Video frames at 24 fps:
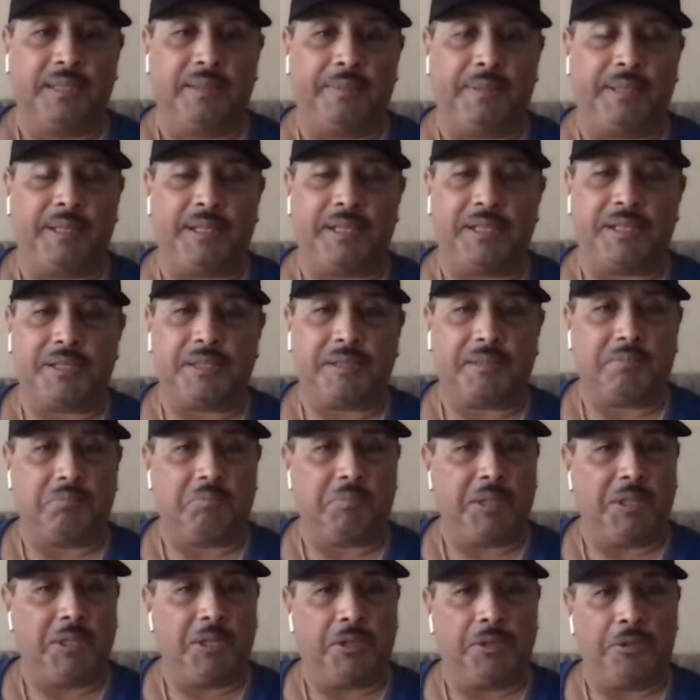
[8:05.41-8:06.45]
Because,
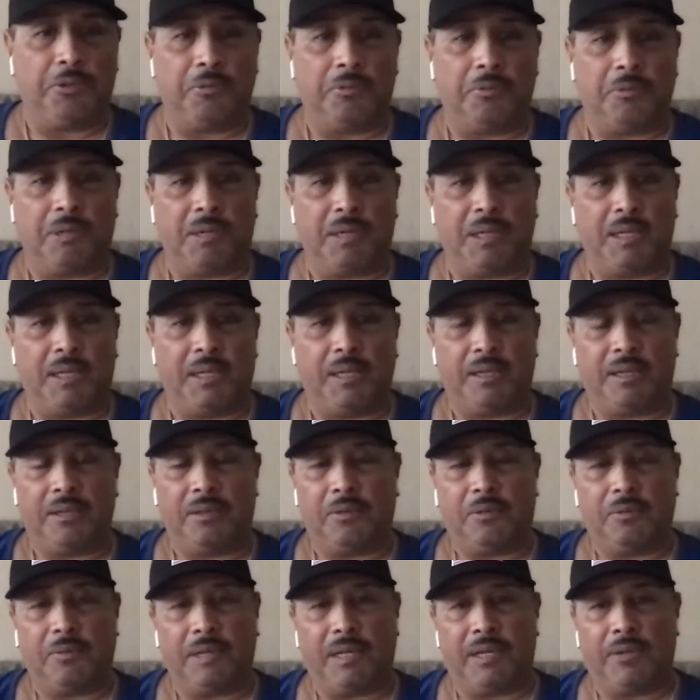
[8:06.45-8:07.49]

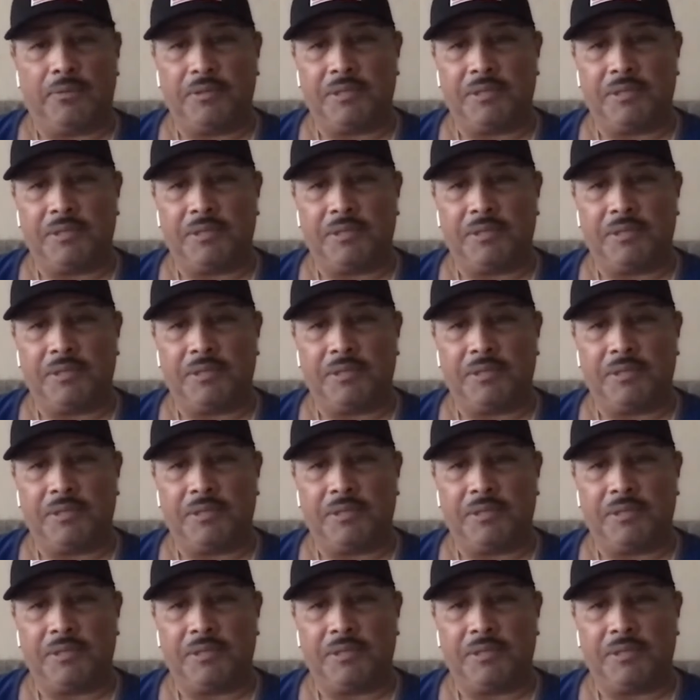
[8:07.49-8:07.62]
when I